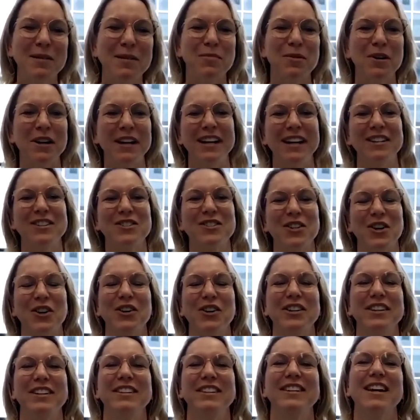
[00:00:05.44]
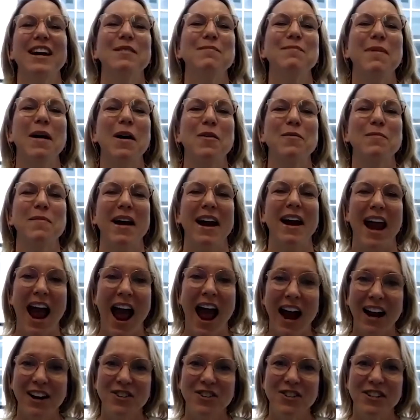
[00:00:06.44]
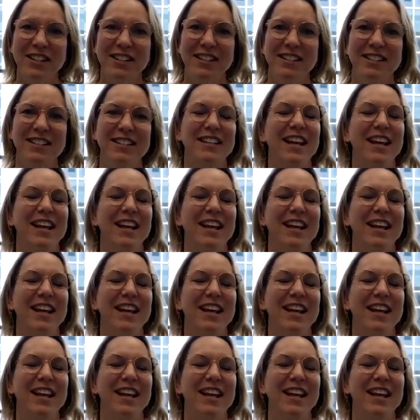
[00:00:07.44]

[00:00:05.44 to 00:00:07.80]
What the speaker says: pretty certain about my actions